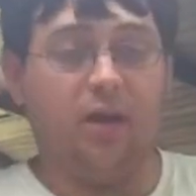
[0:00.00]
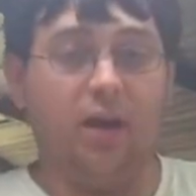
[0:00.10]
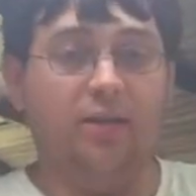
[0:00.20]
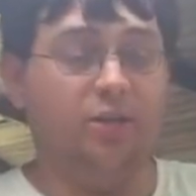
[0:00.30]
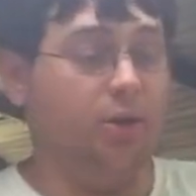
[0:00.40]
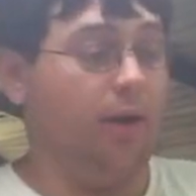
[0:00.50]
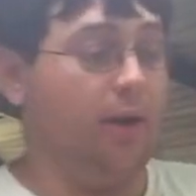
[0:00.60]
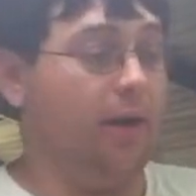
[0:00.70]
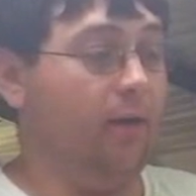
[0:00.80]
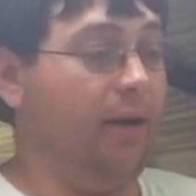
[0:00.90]
nice. You know,
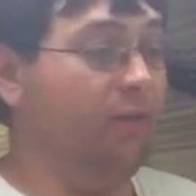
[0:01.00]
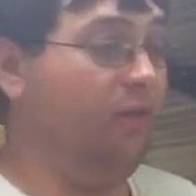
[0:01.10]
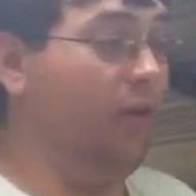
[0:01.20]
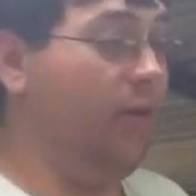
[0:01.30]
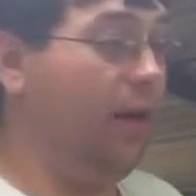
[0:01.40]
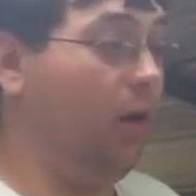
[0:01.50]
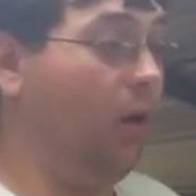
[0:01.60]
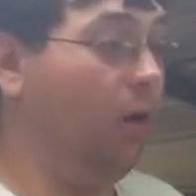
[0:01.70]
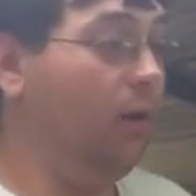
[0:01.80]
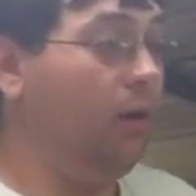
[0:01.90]
I don't have to feel that at
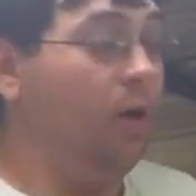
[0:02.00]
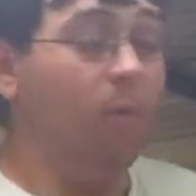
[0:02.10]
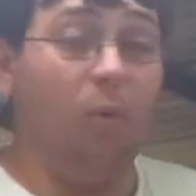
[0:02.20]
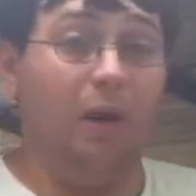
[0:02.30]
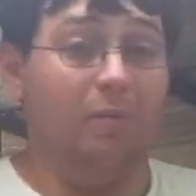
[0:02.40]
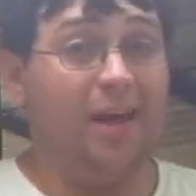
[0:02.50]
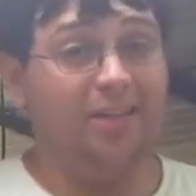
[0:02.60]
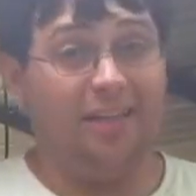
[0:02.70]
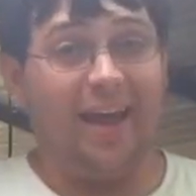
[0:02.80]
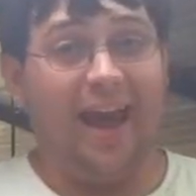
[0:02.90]
all. But when I'm
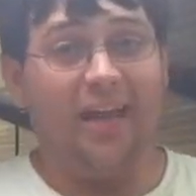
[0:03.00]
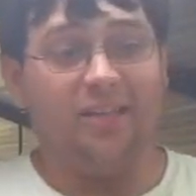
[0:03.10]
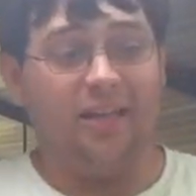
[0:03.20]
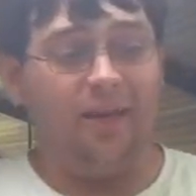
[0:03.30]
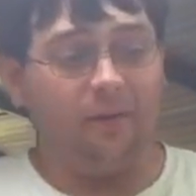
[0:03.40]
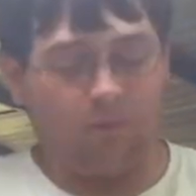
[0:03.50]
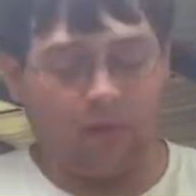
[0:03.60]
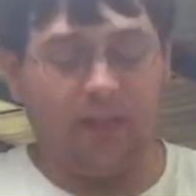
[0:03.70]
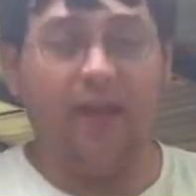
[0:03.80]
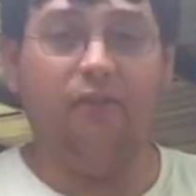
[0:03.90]
actually casting
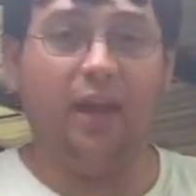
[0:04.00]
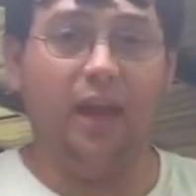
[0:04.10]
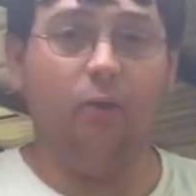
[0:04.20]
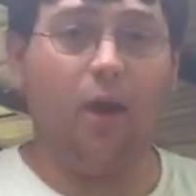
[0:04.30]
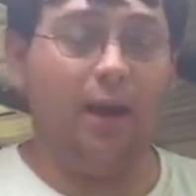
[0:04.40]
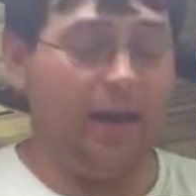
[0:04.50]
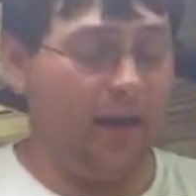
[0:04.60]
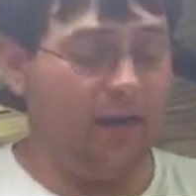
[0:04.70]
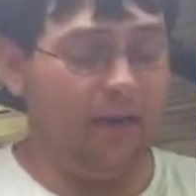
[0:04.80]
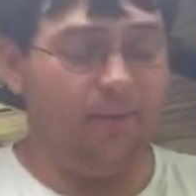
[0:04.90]
left and
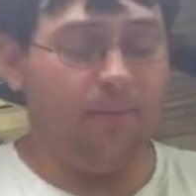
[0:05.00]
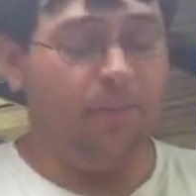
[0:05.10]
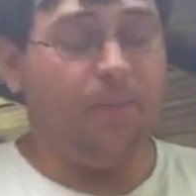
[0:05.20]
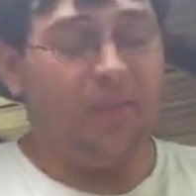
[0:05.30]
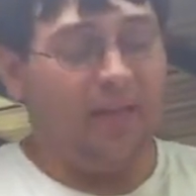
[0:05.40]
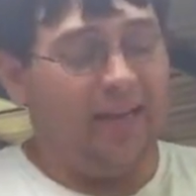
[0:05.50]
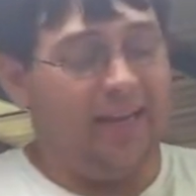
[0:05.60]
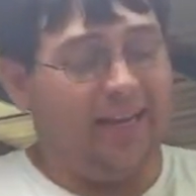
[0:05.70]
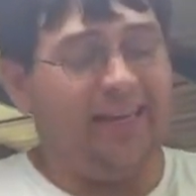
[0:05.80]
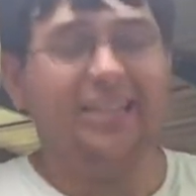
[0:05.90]
right-handed,
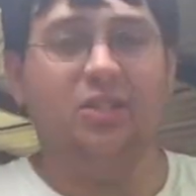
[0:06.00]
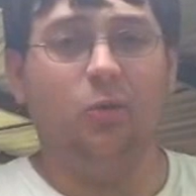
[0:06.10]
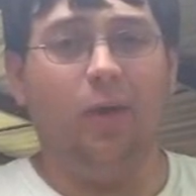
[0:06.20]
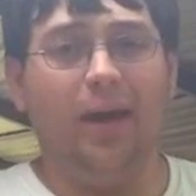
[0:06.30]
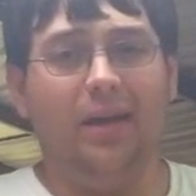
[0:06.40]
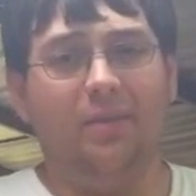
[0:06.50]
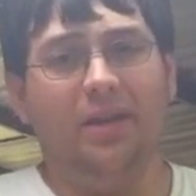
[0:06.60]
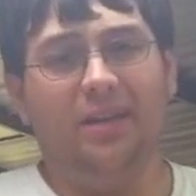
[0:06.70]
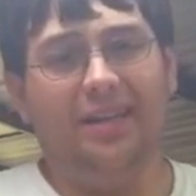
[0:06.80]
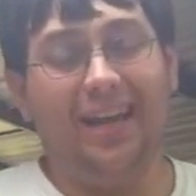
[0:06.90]
it gets in the way. I
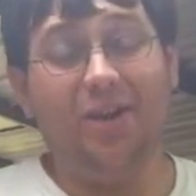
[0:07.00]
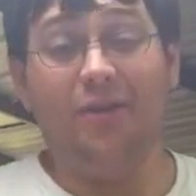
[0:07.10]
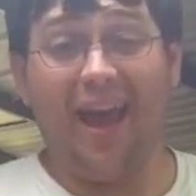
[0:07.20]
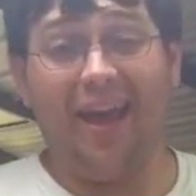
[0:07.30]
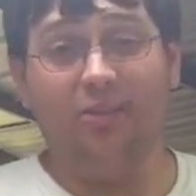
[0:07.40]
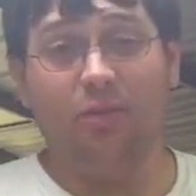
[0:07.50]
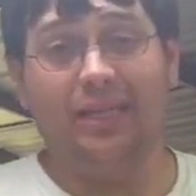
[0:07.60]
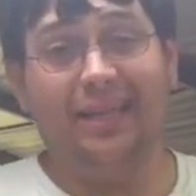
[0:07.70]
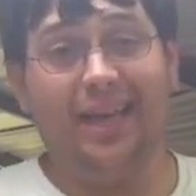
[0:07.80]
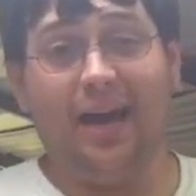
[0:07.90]
mean, can you cast with
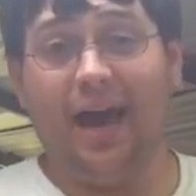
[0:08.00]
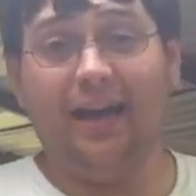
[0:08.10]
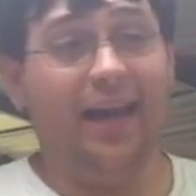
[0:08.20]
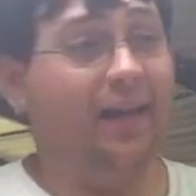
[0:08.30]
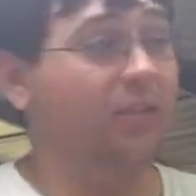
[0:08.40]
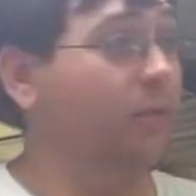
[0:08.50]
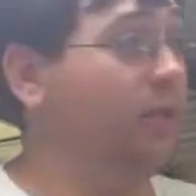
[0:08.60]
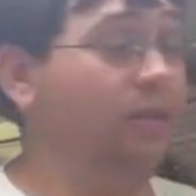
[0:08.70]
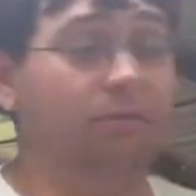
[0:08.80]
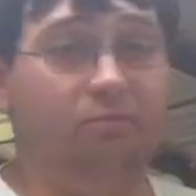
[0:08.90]
it? Yeah, I casted
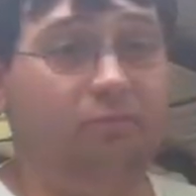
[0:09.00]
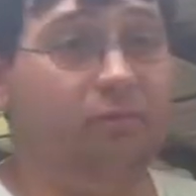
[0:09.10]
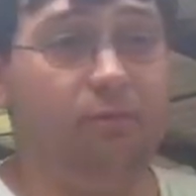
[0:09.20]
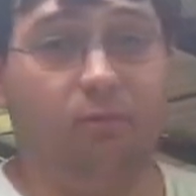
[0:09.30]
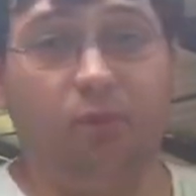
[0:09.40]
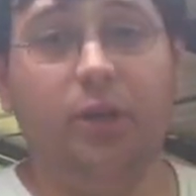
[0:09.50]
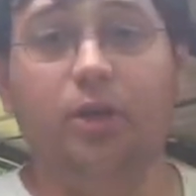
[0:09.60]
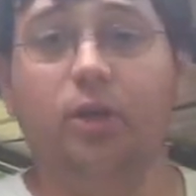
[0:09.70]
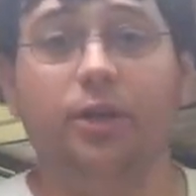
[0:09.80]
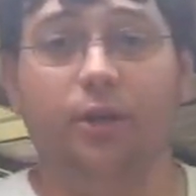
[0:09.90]
with it pretty
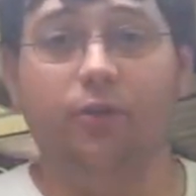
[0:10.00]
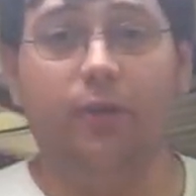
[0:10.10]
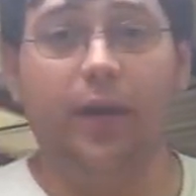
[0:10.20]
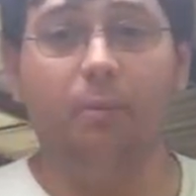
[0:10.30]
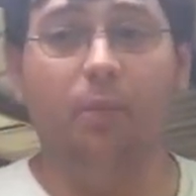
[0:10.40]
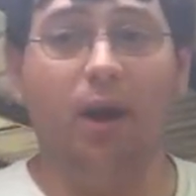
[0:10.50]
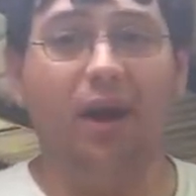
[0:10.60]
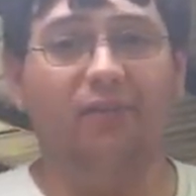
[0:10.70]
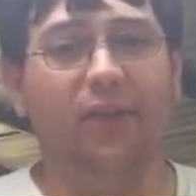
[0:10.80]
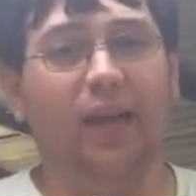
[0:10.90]
good yesterday,
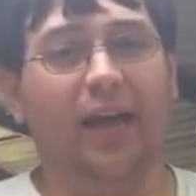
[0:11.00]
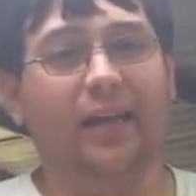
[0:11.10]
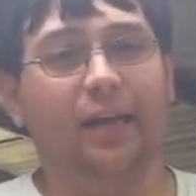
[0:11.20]
but I feel like